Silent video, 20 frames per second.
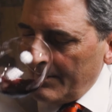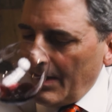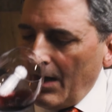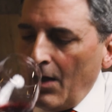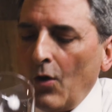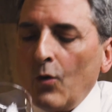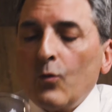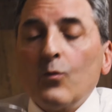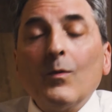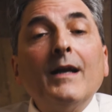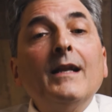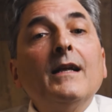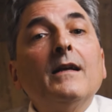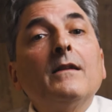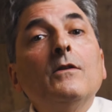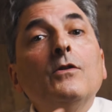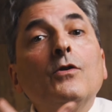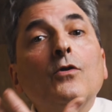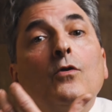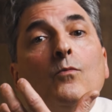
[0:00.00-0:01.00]
Already
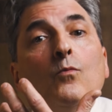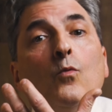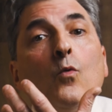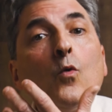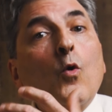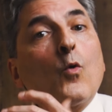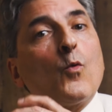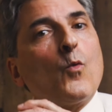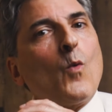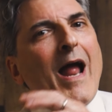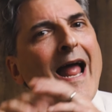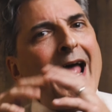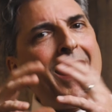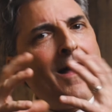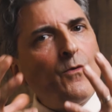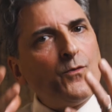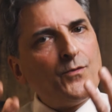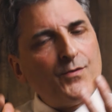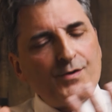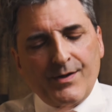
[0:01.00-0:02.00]
a little more
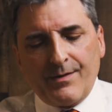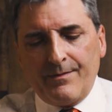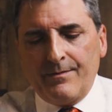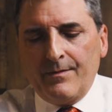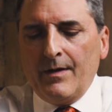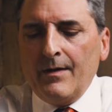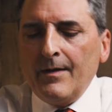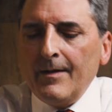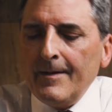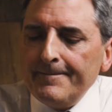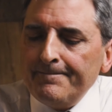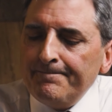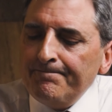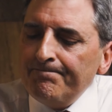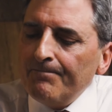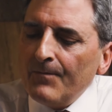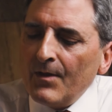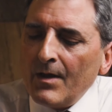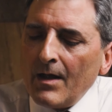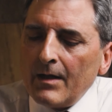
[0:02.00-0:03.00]
round,
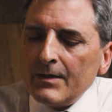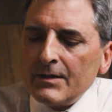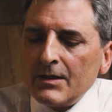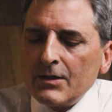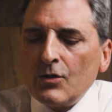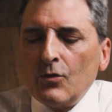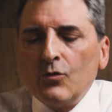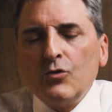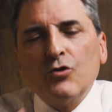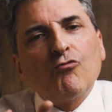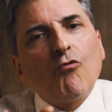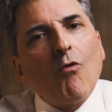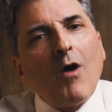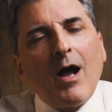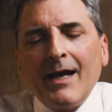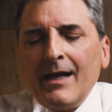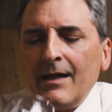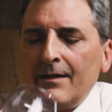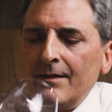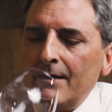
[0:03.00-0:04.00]
not so dry
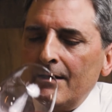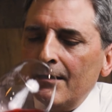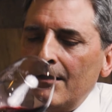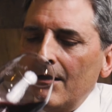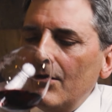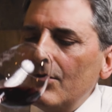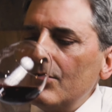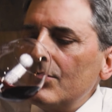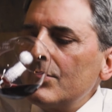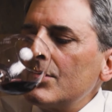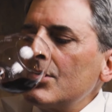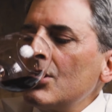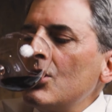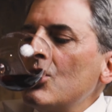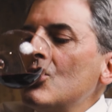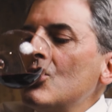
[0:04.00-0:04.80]
in the nose.